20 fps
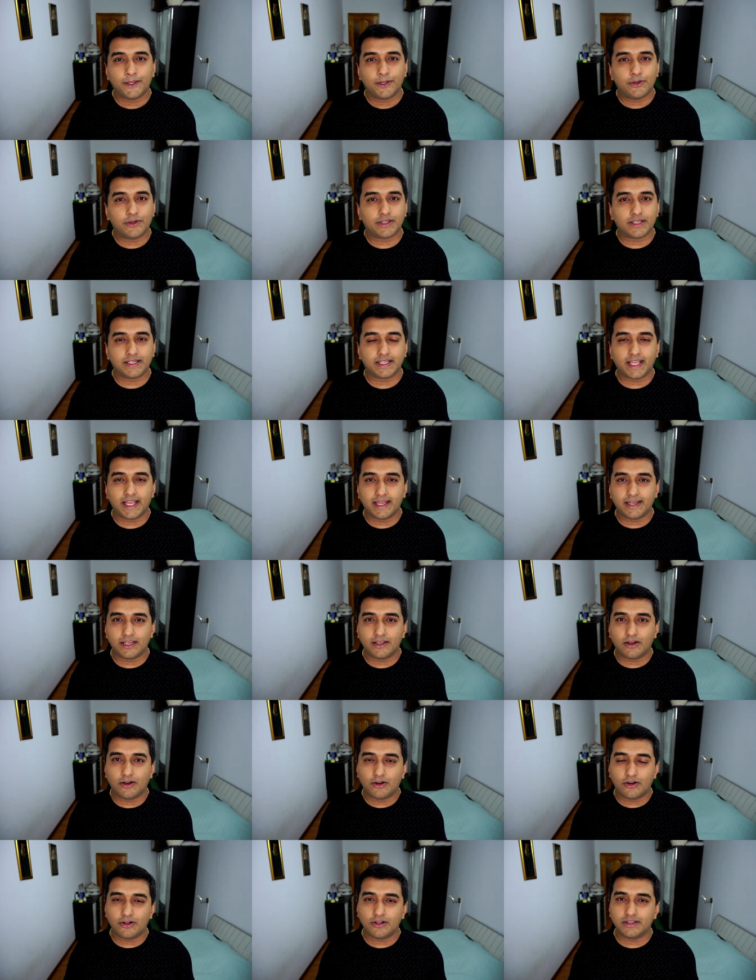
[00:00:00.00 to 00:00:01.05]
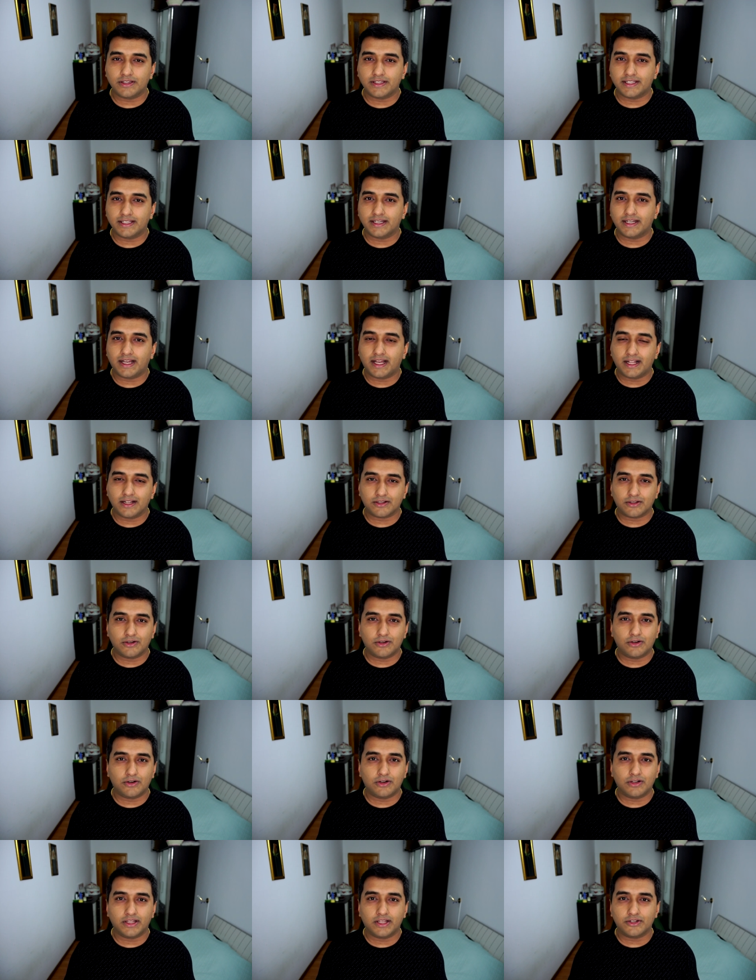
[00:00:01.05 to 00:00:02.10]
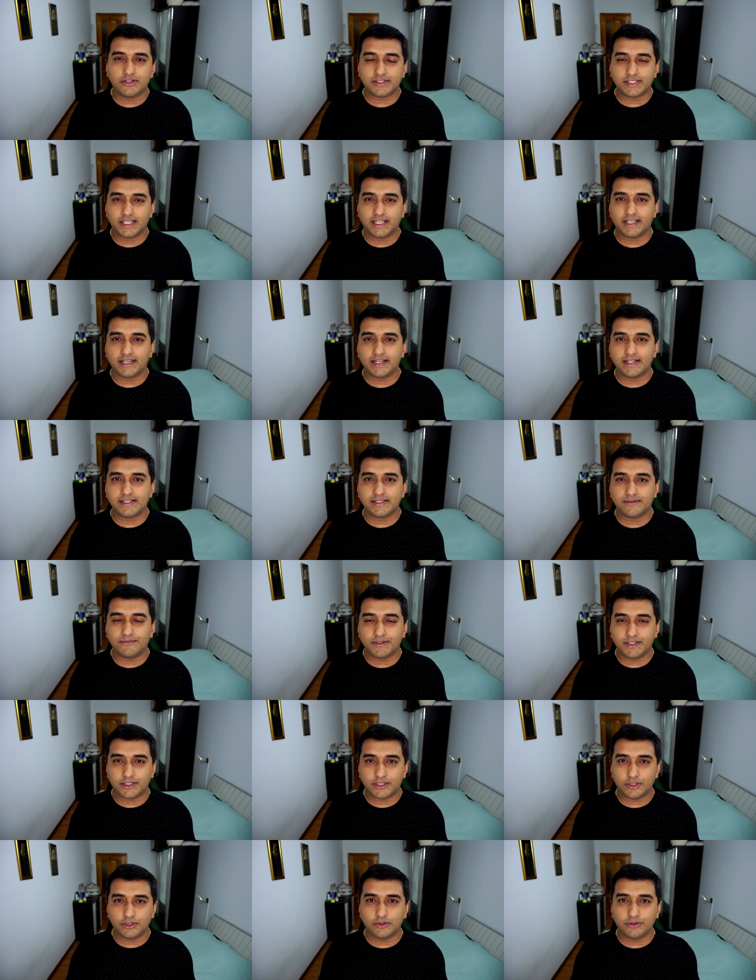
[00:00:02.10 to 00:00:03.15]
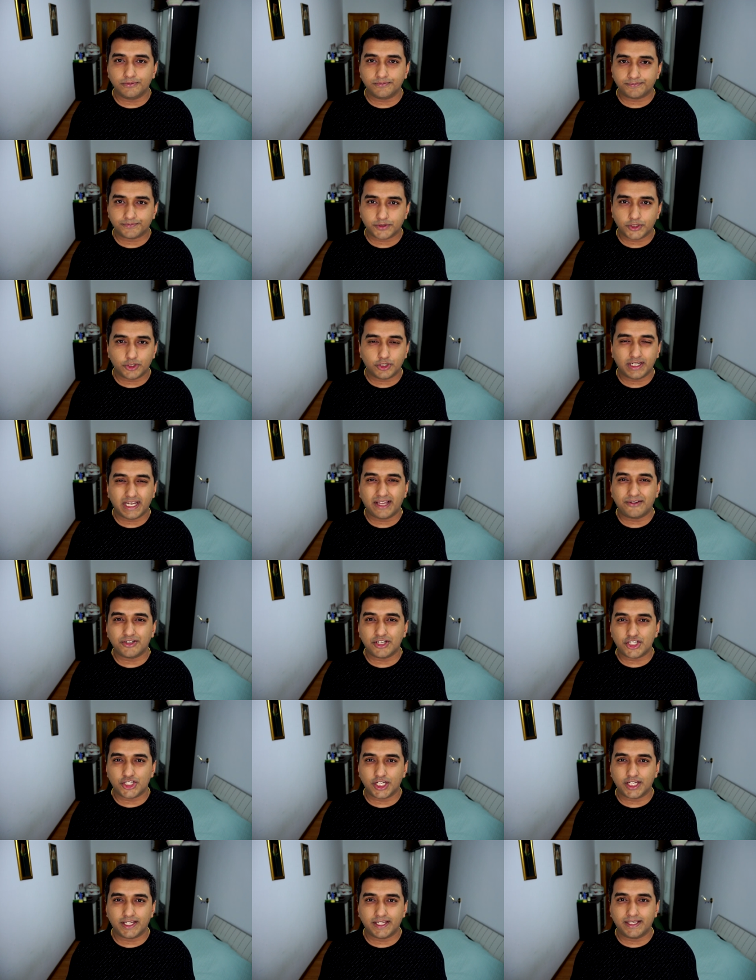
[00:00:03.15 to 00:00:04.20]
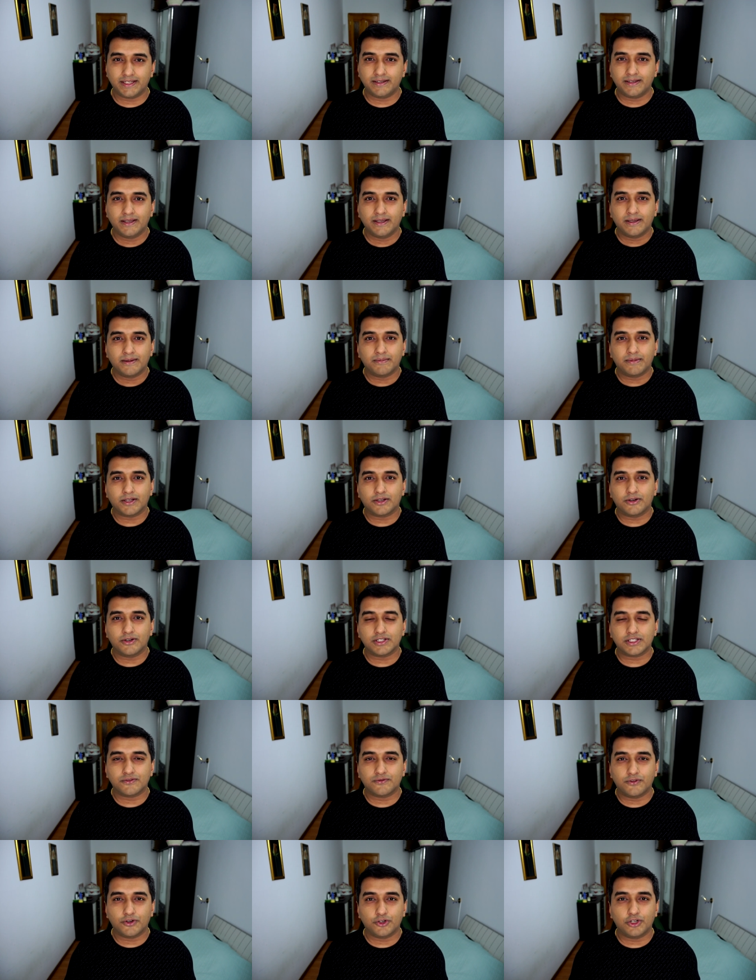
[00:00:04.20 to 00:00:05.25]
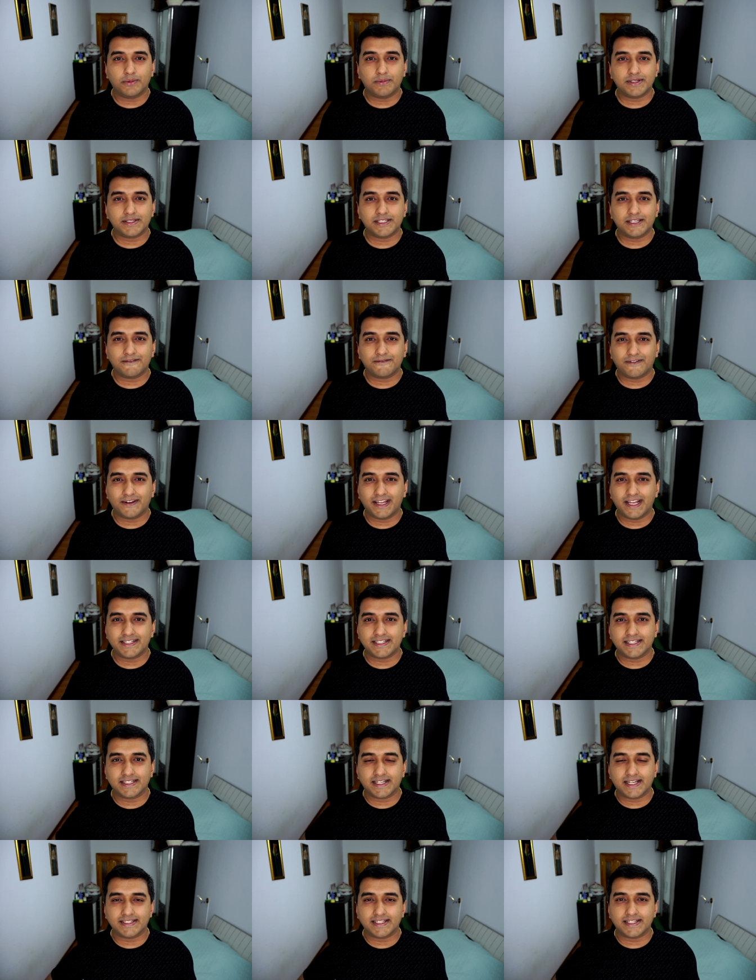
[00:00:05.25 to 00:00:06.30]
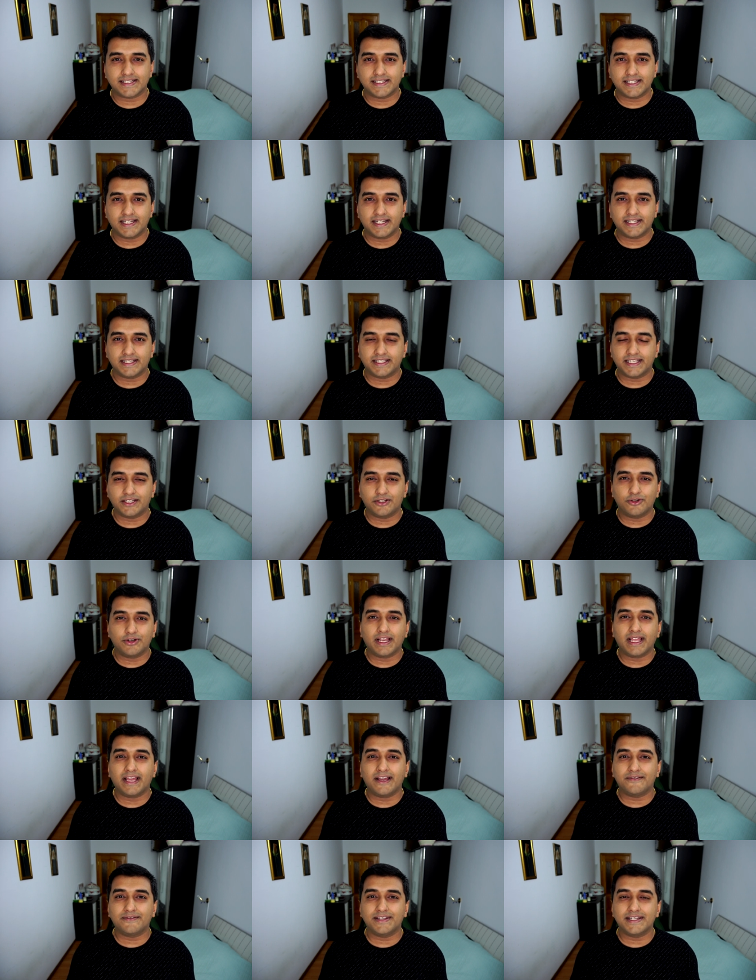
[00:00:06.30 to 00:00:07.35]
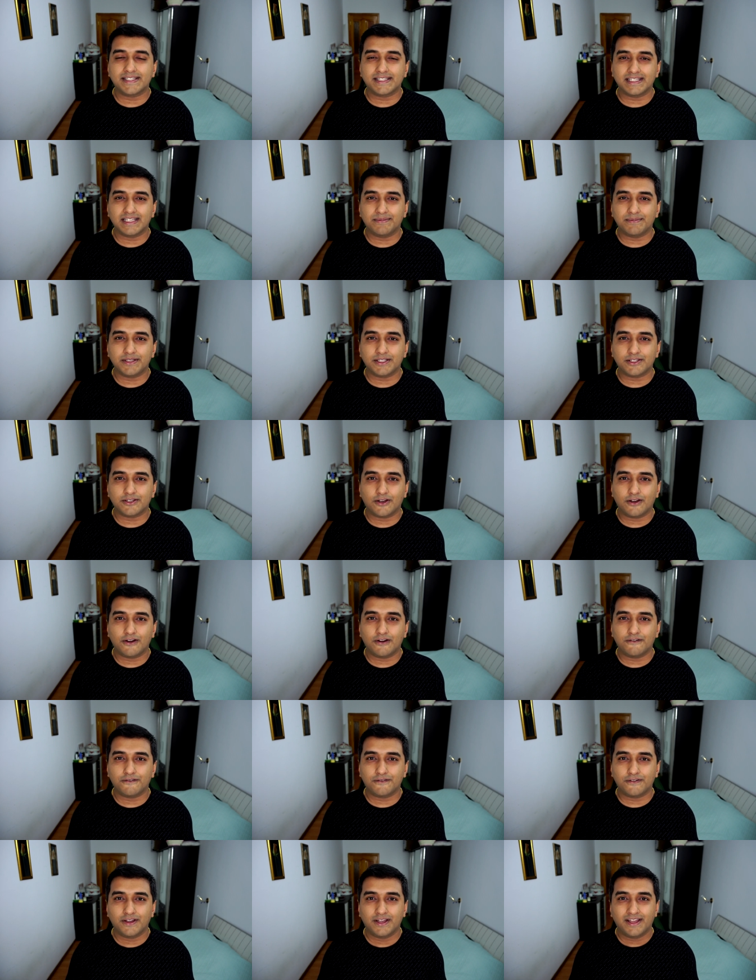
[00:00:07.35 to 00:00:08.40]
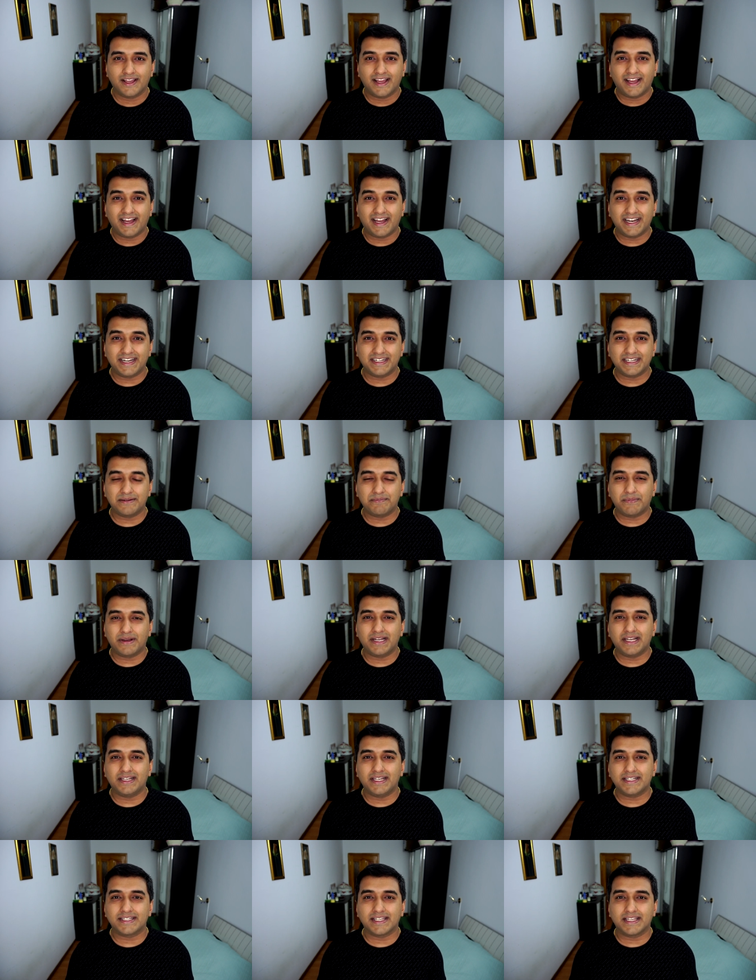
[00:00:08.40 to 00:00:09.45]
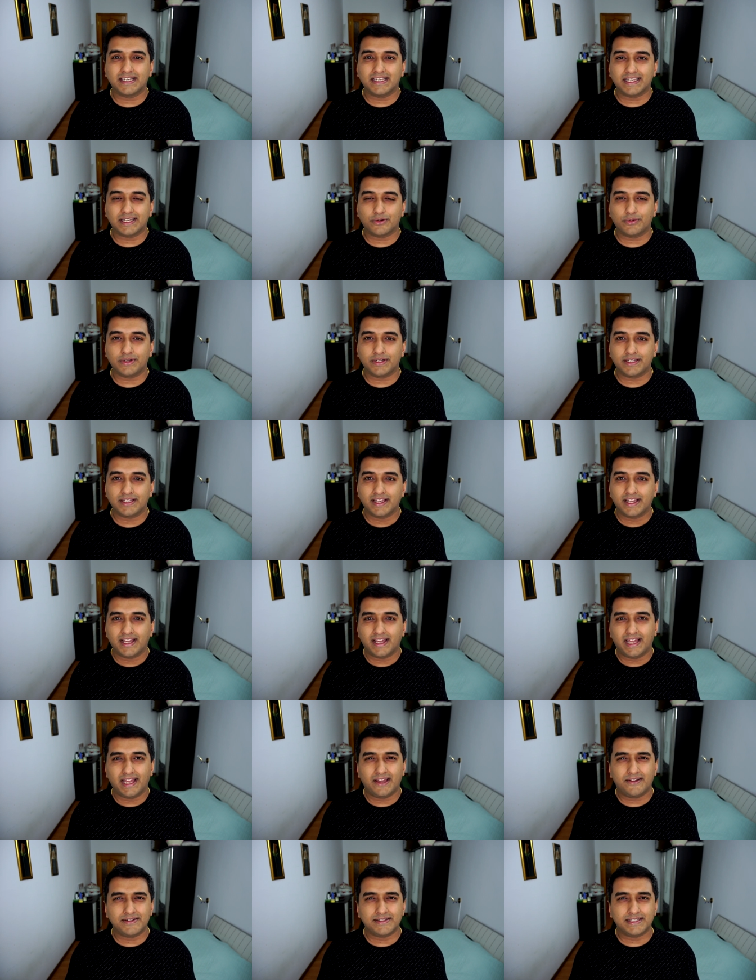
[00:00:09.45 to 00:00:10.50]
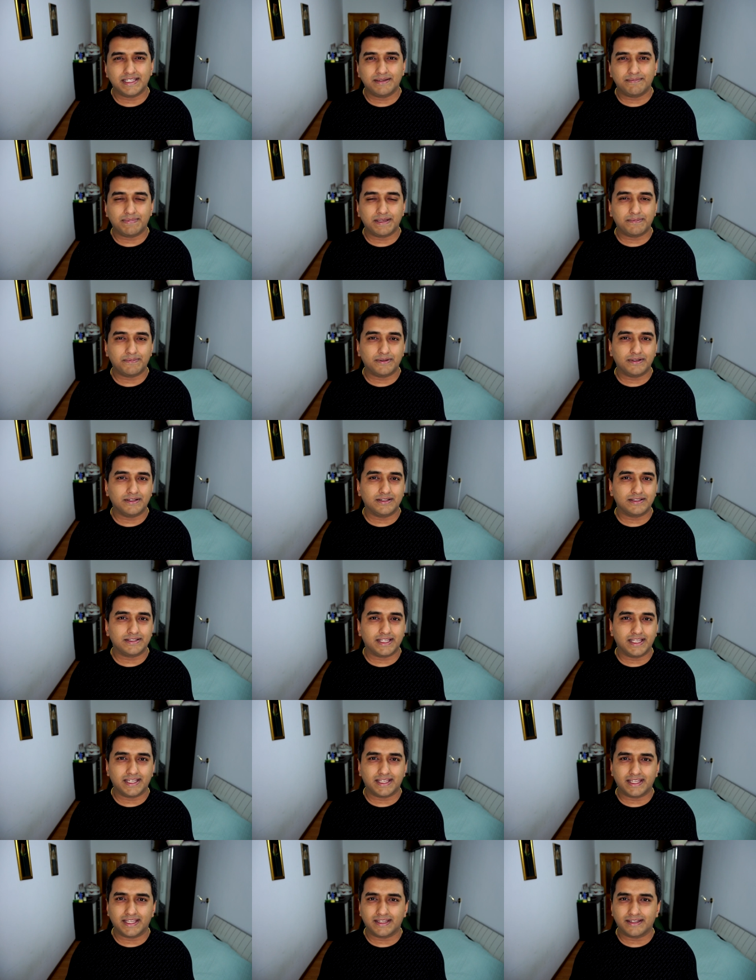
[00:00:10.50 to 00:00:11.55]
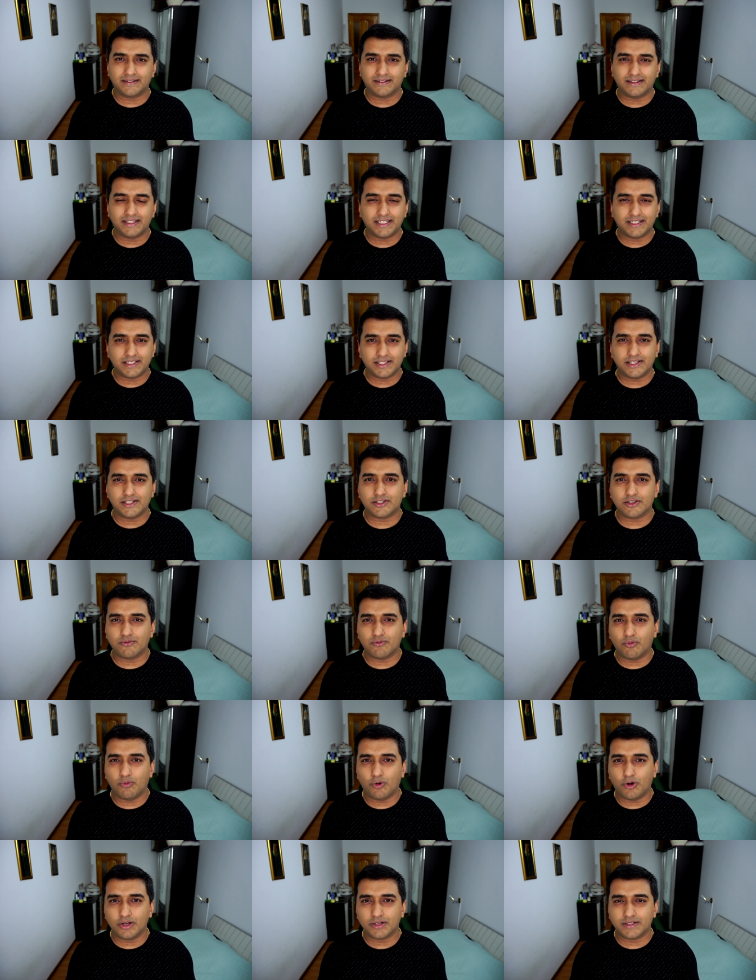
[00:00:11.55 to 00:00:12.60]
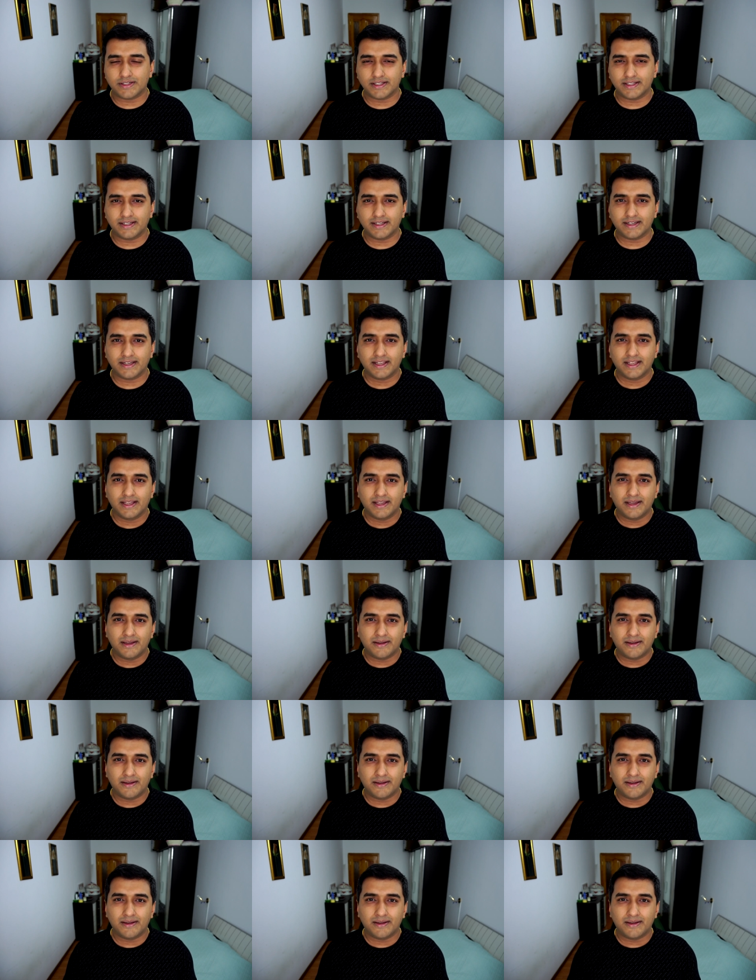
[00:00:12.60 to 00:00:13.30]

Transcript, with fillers: You can carry all the alcohol and cigarettes with you. You don't have to check in because for domestic flights in Kazakhstan, they don't have this limit of 100 milliliter liquid. I have seen people taking liters of water.